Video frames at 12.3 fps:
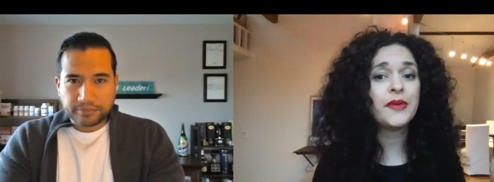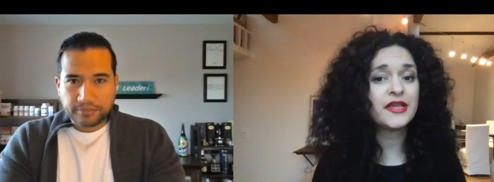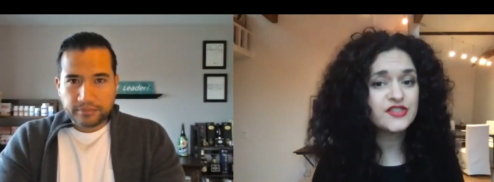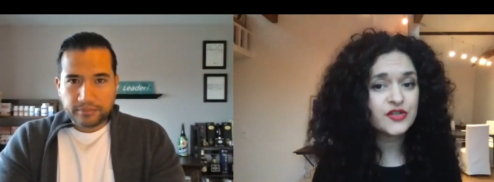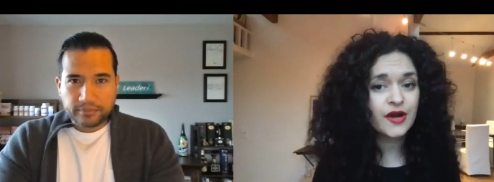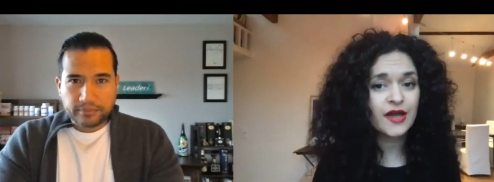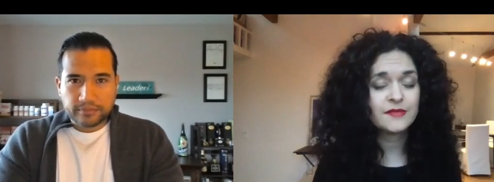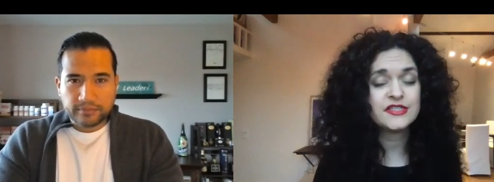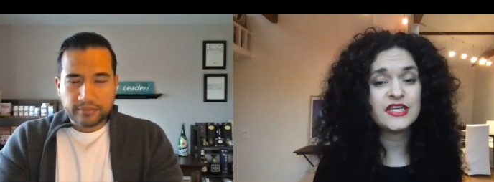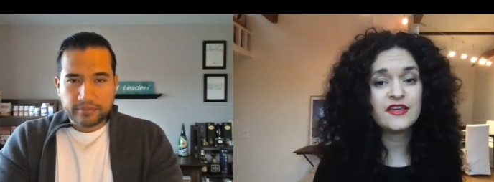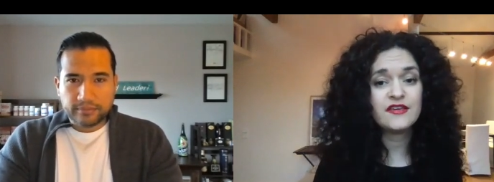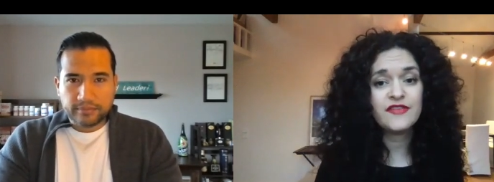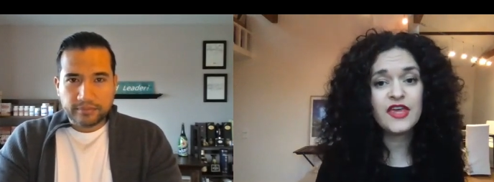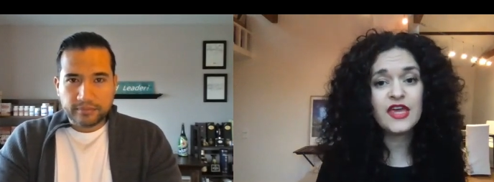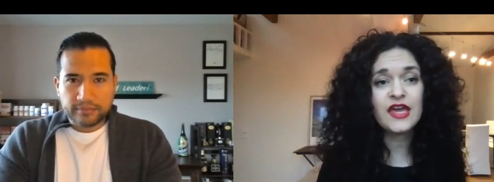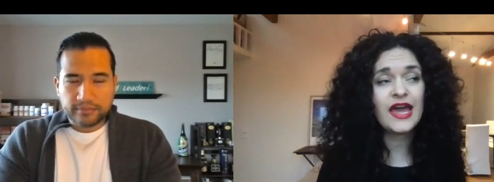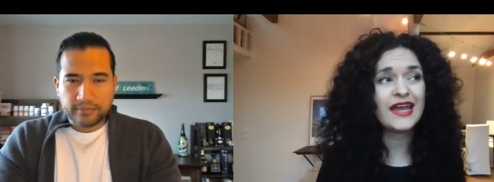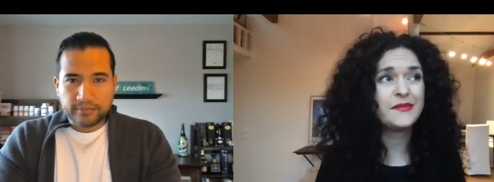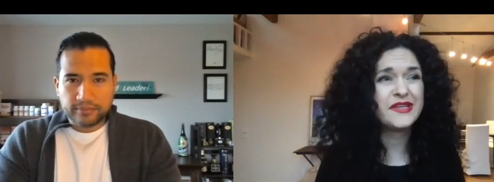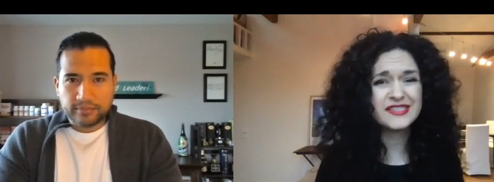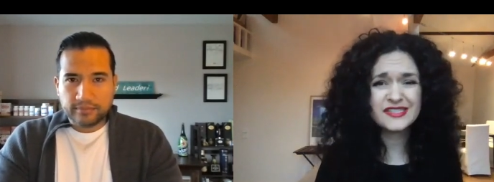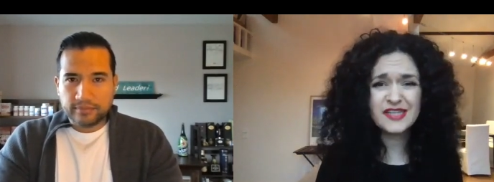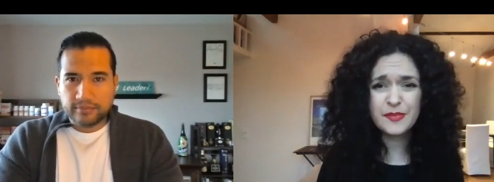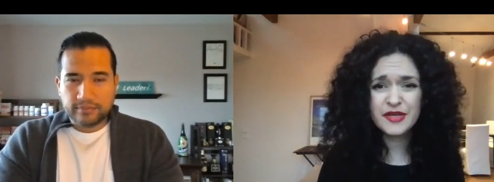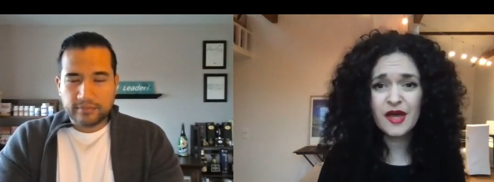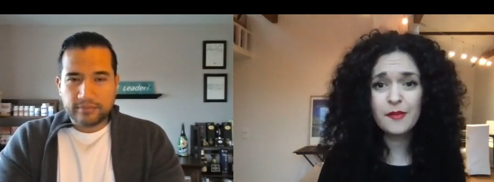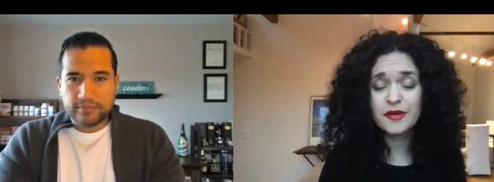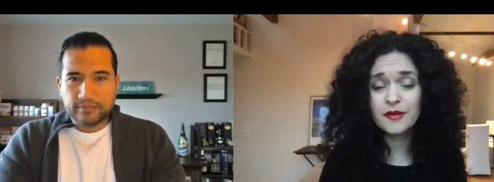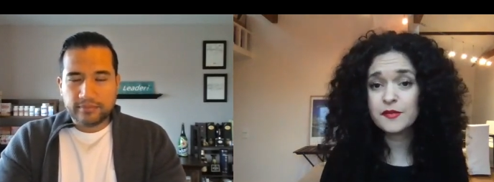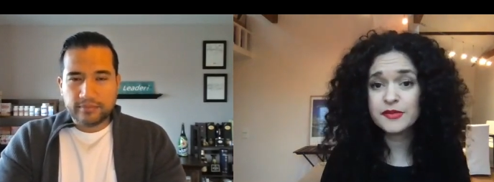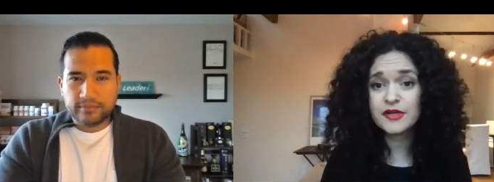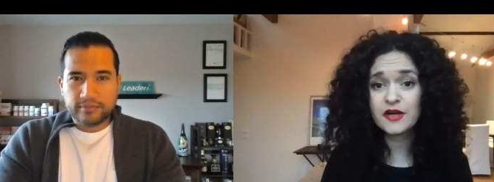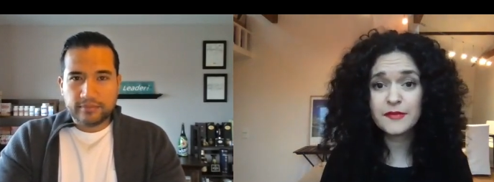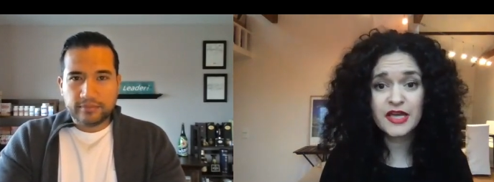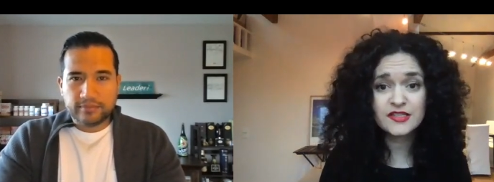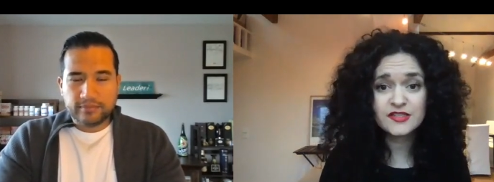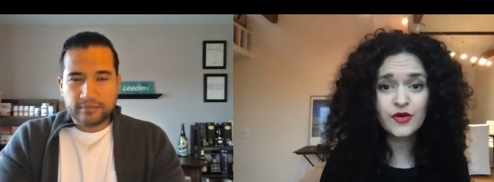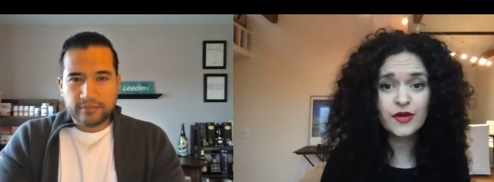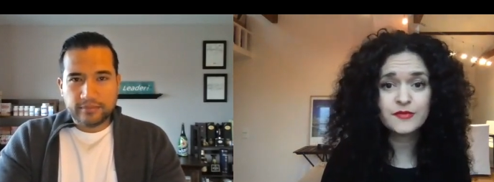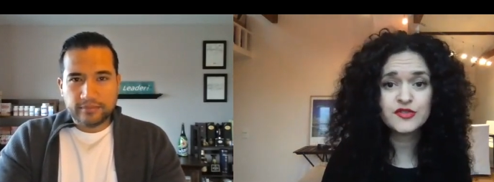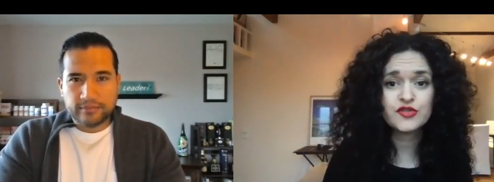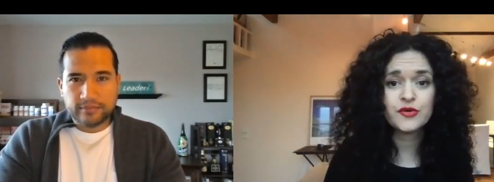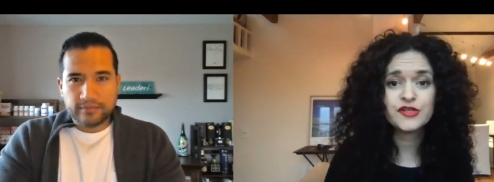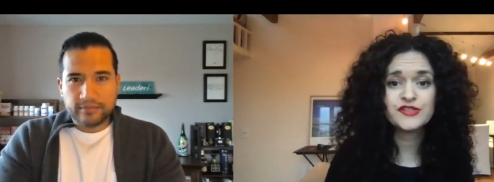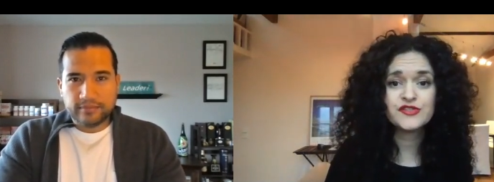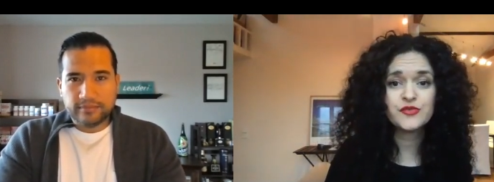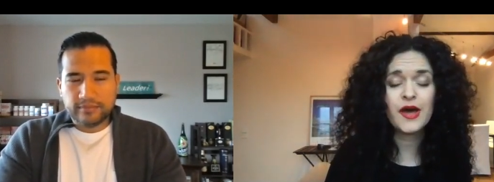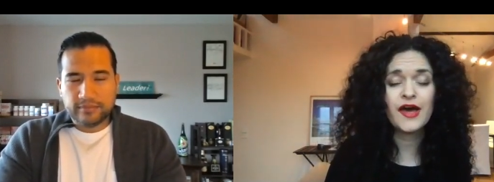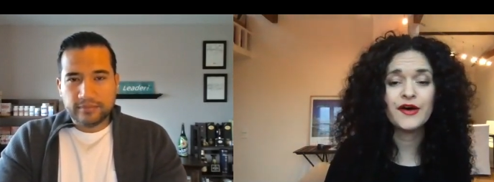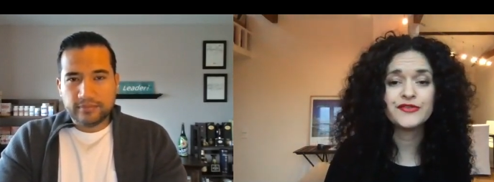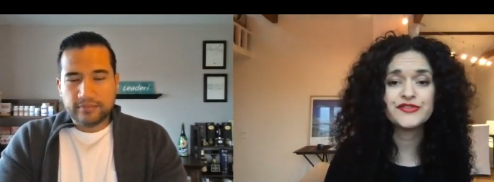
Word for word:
Speaker 1: Instagram TV, and I'm gonna snip it up and I'm gonna put on my Instagram stories as well.